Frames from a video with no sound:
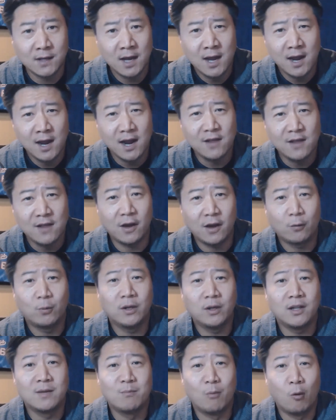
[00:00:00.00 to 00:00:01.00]
and they're
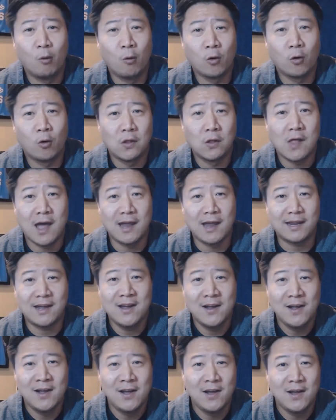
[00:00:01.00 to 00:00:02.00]
really more like,
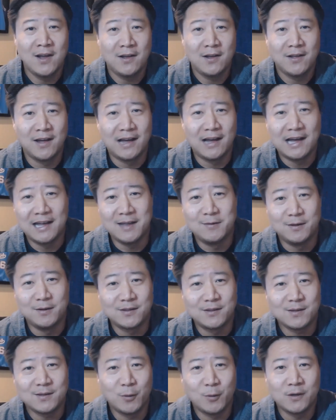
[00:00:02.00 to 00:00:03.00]
in
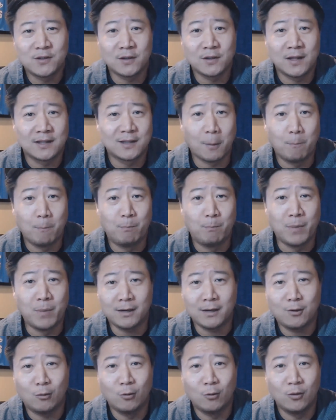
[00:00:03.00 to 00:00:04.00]
some ways, they're like the
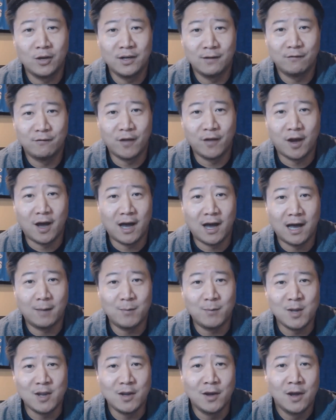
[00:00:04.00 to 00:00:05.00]
Bitcoin of the
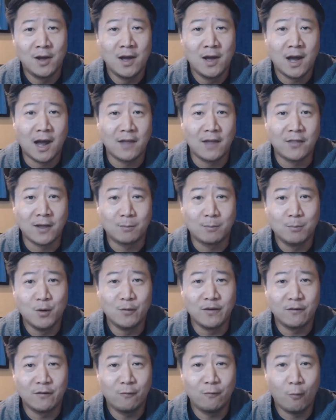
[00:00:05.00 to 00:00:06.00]
hobby, I think,
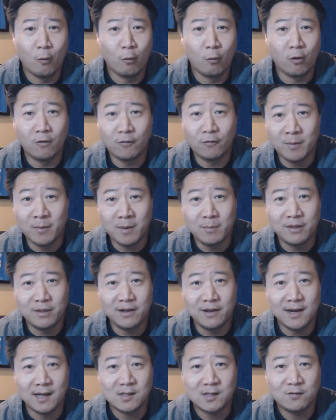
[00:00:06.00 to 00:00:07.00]
moving forward for maybe the
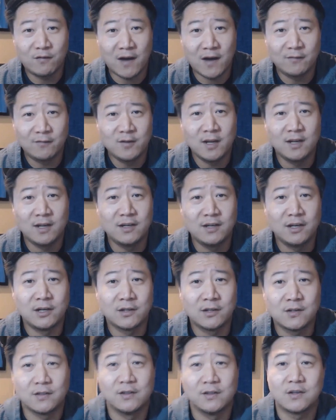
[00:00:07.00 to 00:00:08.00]
next 5-10 years
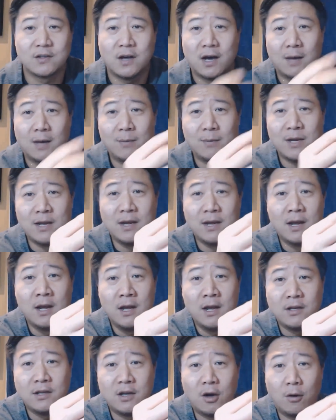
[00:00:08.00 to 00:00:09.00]
in this hobby.
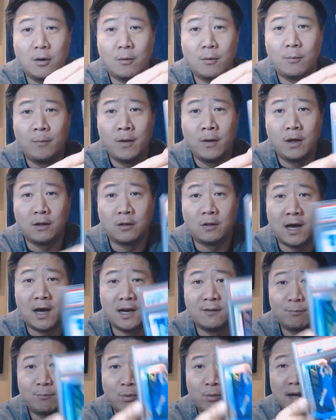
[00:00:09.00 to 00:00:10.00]
You know, a lot
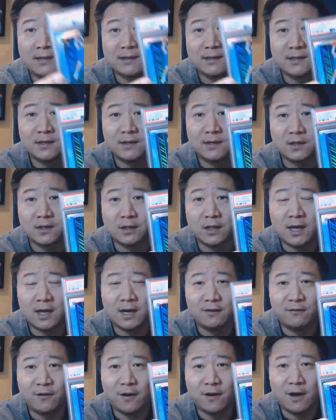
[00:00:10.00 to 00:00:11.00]
of prices, a lot
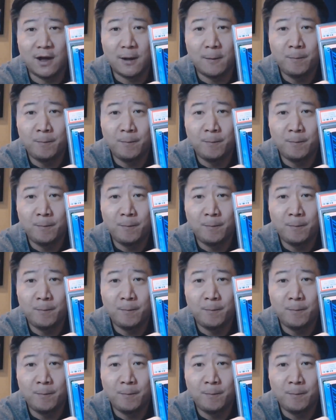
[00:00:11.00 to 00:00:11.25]
of